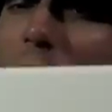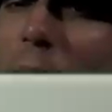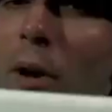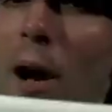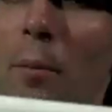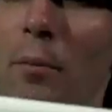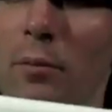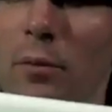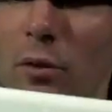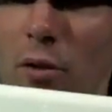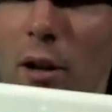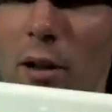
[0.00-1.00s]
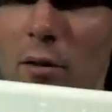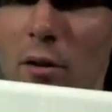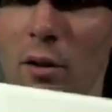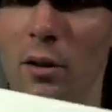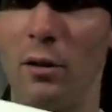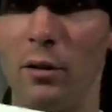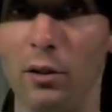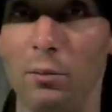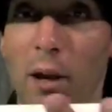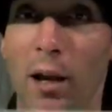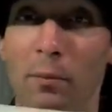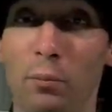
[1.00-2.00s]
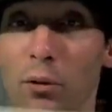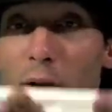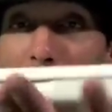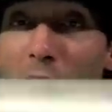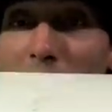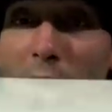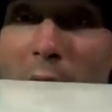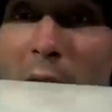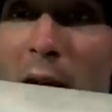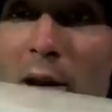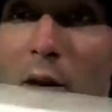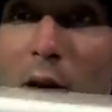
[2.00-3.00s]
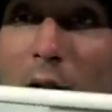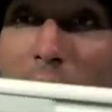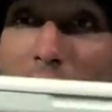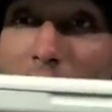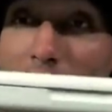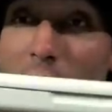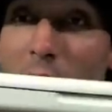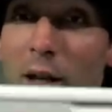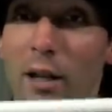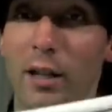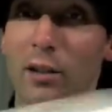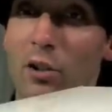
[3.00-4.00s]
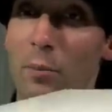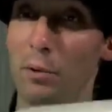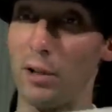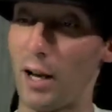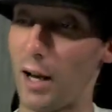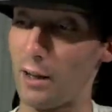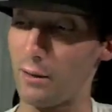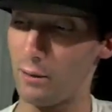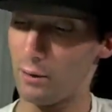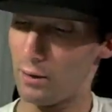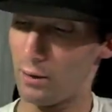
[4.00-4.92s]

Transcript: The problems that this MacBook actually had are it heats up a lot.